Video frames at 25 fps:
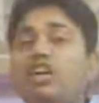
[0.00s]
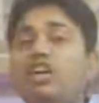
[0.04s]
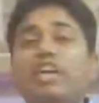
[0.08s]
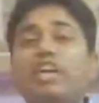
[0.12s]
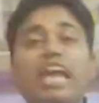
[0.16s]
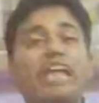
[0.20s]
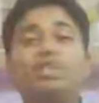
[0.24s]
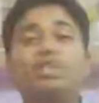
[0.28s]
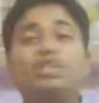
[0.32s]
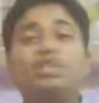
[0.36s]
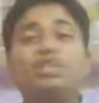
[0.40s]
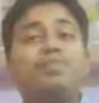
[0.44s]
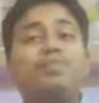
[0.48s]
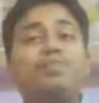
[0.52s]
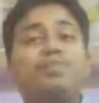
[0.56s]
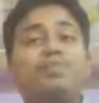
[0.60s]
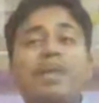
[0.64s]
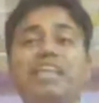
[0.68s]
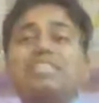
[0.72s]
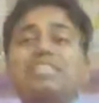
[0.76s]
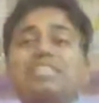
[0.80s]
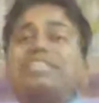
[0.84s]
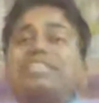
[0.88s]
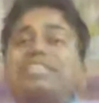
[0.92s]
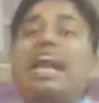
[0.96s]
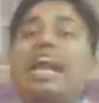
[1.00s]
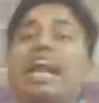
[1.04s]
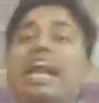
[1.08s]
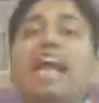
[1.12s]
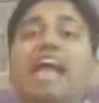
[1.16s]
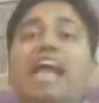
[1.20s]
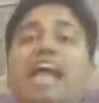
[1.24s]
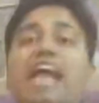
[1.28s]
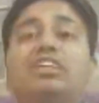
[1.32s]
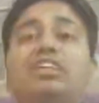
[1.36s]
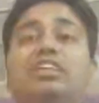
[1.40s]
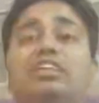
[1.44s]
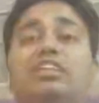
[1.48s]
He cannot express
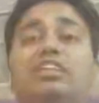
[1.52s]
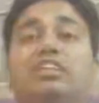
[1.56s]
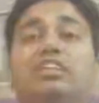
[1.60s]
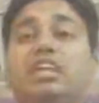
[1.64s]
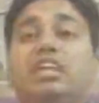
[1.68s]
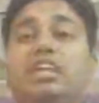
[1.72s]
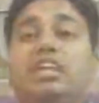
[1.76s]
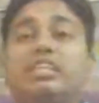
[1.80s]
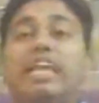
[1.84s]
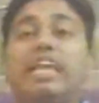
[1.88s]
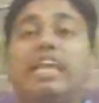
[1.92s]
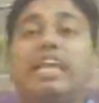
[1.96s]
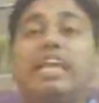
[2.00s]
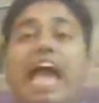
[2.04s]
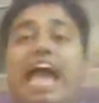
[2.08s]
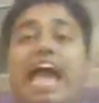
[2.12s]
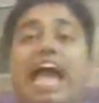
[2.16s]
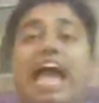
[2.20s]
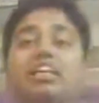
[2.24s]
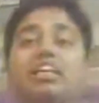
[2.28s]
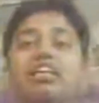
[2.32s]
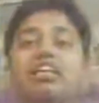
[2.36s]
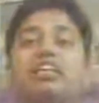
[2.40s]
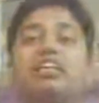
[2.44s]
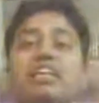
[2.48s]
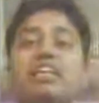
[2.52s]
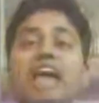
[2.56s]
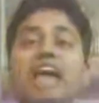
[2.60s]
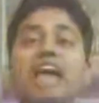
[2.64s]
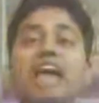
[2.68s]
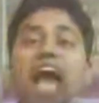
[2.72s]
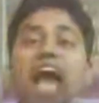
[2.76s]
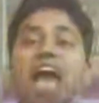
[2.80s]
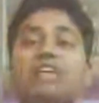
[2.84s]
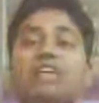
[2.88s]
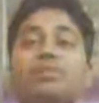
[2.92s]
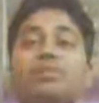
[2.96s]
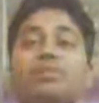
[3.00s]
that anger. That anger
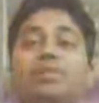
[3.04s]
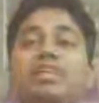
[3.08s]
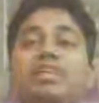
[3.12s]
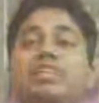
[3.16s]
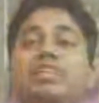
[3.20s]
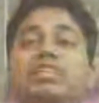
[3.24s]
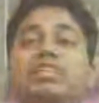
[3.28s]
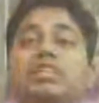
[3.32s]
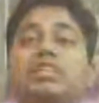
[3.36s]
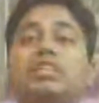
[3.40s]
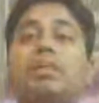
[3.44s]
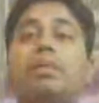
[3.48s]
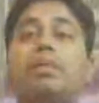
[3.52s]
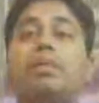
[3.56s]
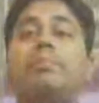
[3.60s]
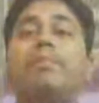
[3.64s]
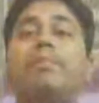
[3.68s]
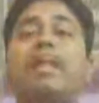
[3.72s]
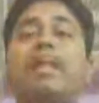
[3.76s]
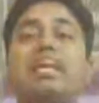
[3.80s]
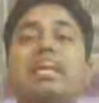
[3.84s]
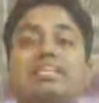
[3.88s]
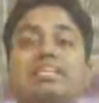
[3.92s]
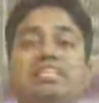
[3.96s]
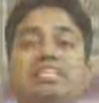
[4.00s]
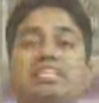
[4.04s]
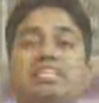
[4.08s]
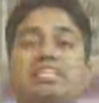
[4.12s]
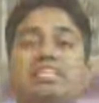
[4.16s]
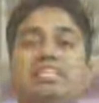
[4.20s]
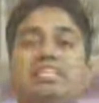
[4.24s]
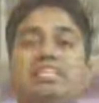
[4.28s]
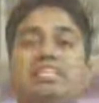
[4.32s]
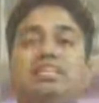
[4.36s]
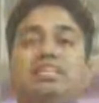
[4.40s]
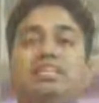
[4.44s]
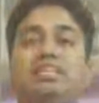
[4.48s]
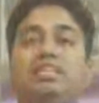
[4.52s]
has been
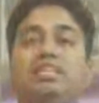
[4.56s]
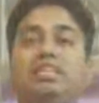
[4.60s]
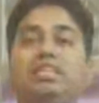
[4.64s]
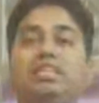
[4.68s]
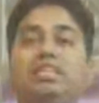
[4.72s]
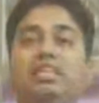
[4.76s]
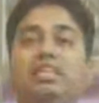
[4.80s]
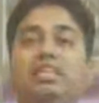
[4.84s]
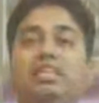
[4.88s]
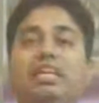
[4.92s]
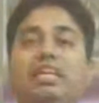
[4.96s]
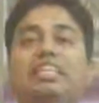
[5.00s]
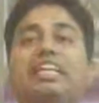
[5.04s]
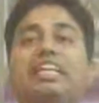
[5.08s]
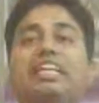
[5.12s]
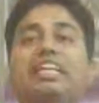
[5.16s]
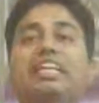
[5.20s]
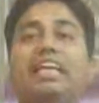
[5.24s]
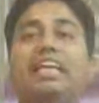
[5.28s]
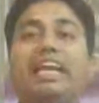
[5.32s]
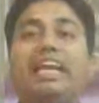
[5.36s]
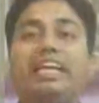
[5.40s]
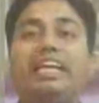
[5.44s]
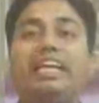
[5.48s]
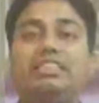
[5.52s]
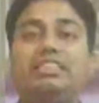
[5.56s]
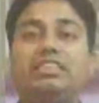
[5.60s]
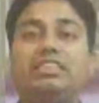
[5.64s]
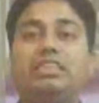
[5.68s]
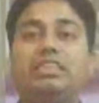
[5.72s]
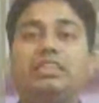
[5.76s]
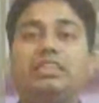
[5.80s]
suppressed in the cage.